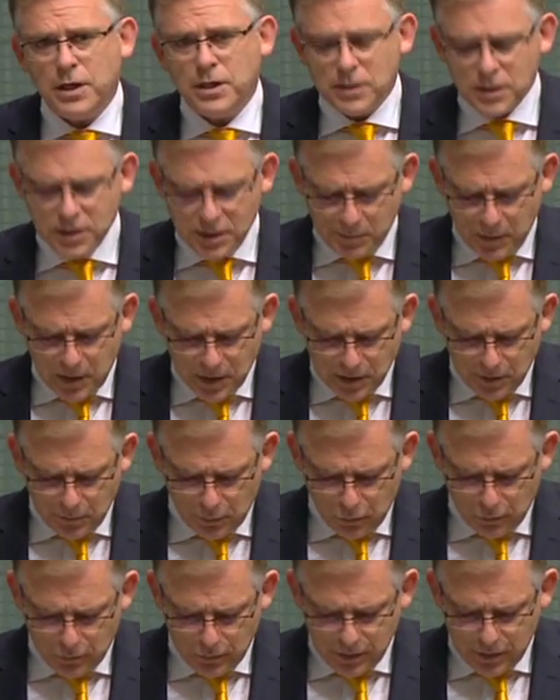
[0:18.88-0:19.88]

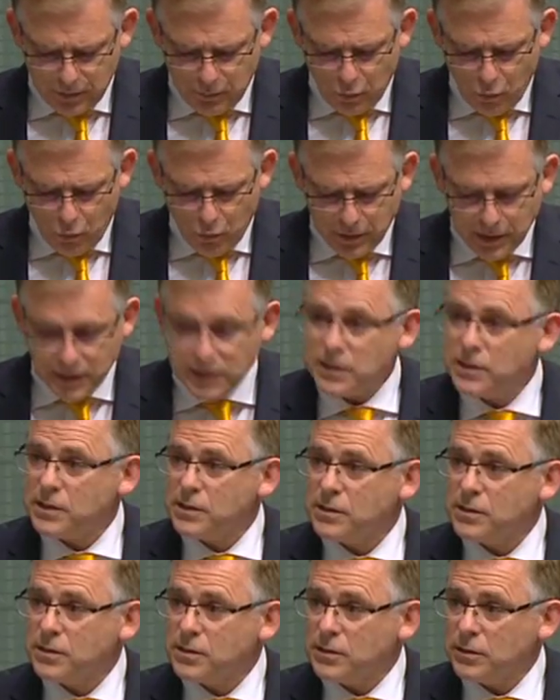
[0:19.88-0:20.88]
indispensable support and
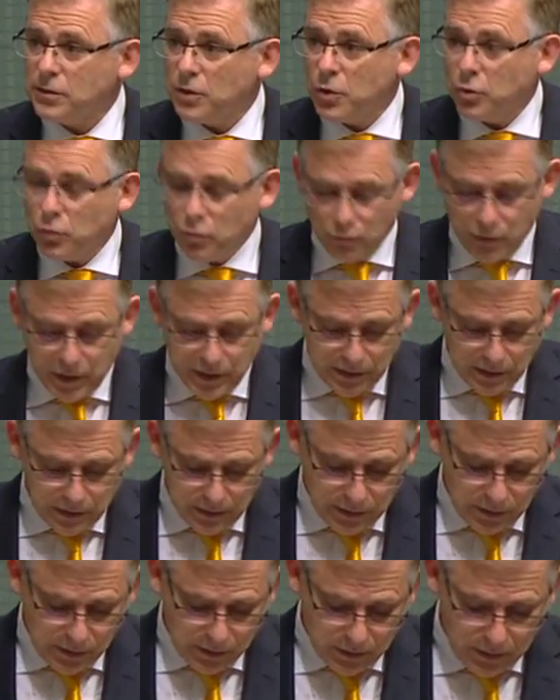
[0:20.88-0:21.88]
assistance to local
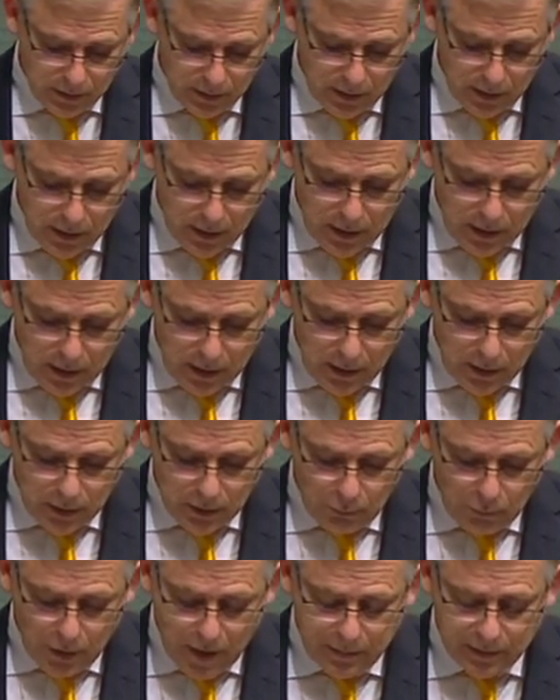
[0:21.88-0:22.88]
residents. In
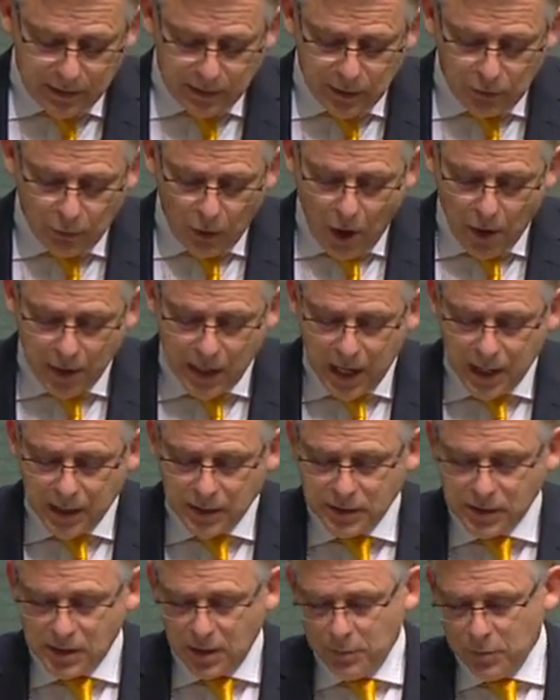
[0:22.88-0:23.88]
the rapidly growing outer
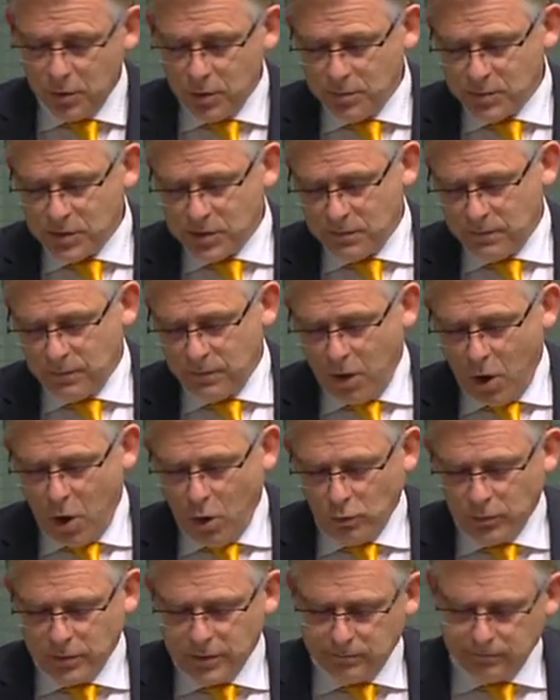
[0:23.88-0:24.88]
suburbs of
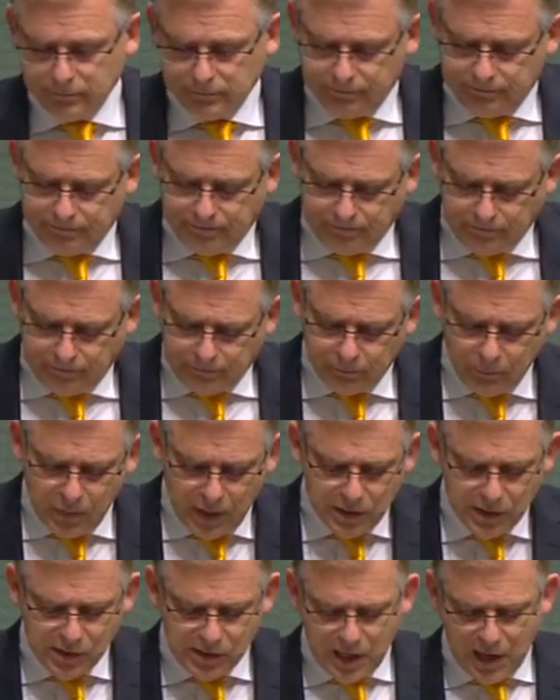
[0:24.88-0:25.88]
Holt,
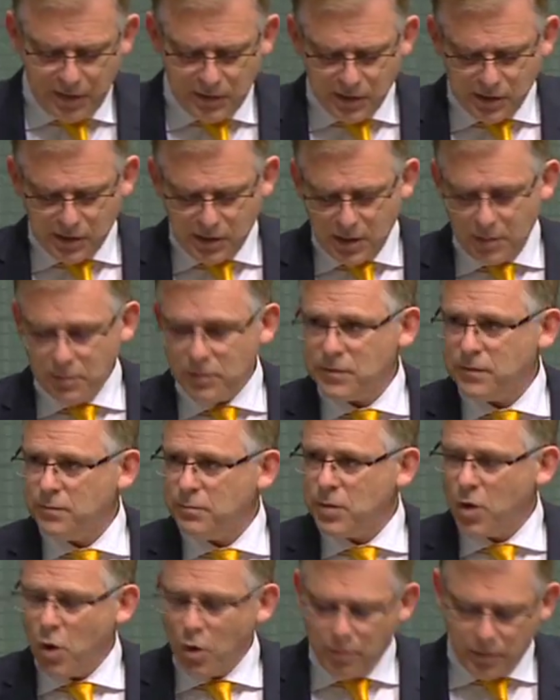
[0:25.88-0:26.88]
in the southeastern suburbs of
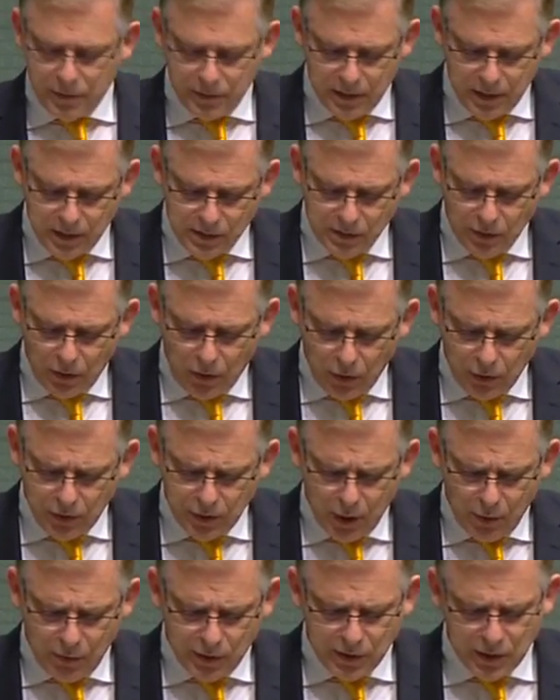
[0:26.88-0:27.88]
Melbourne, there's an
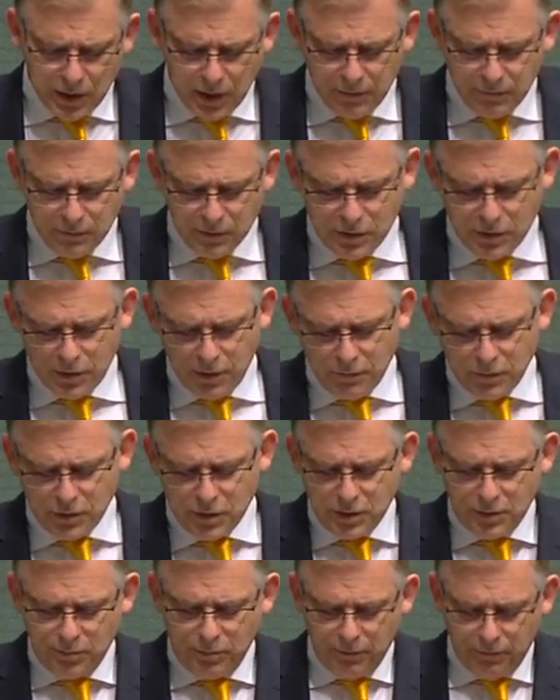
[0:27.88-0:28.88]
ongoing need for
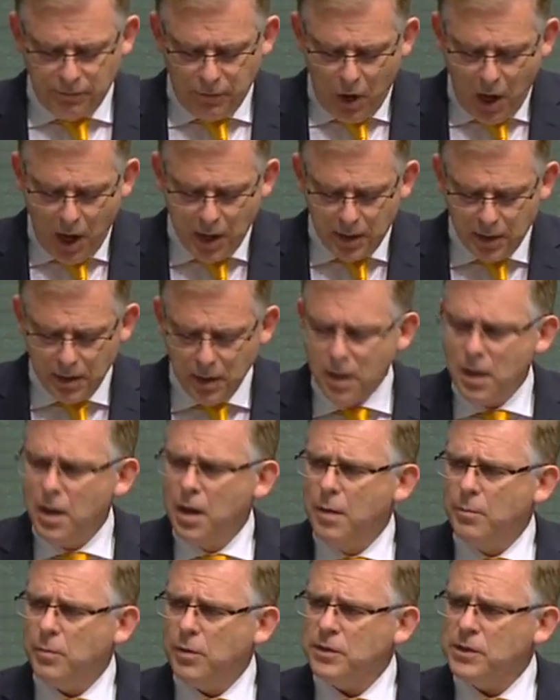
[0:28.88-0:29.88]
services provided
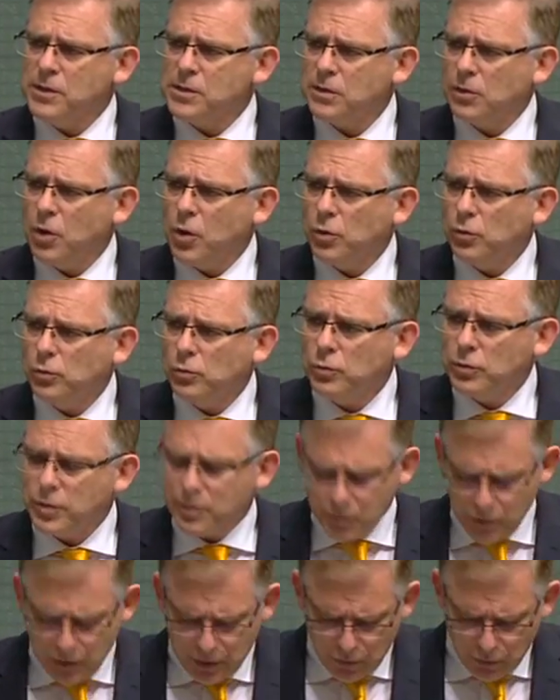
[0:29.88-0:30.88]
by these local
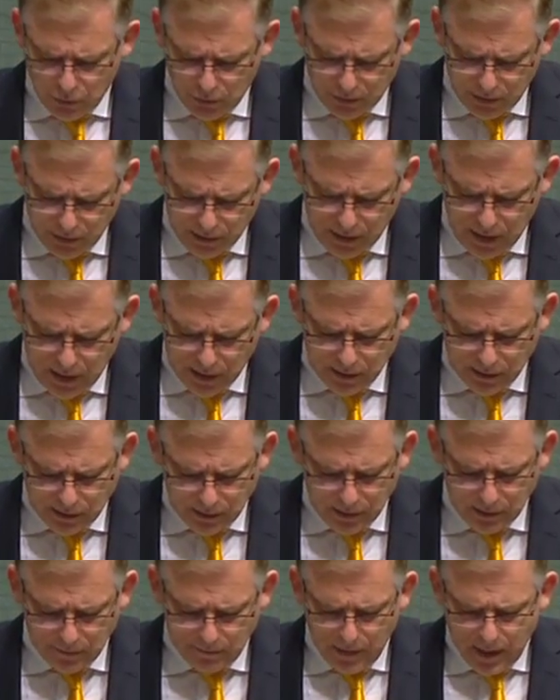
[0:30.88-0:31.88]
community
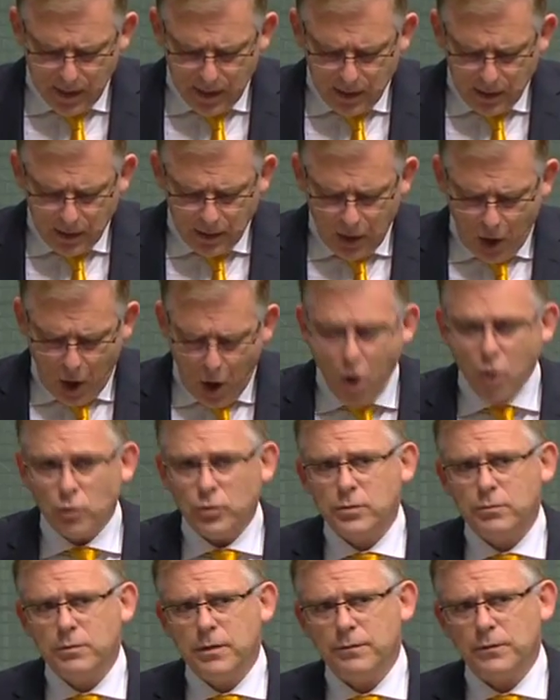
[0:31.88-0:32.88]
organisations. In
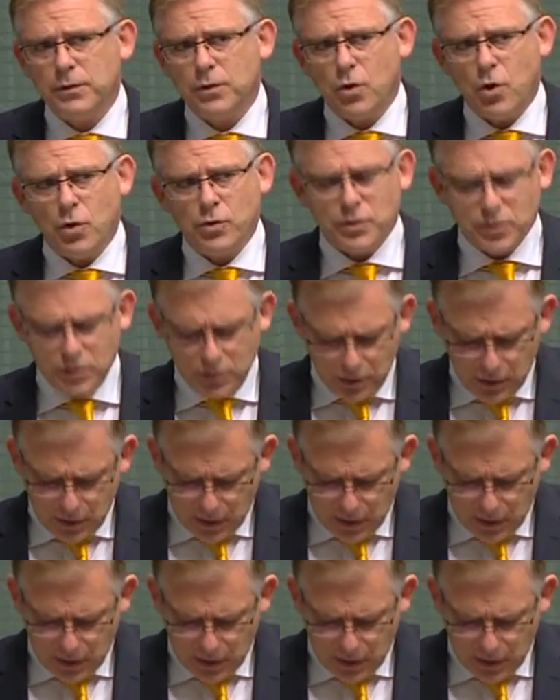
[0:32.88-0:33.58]
Holt, we have a constant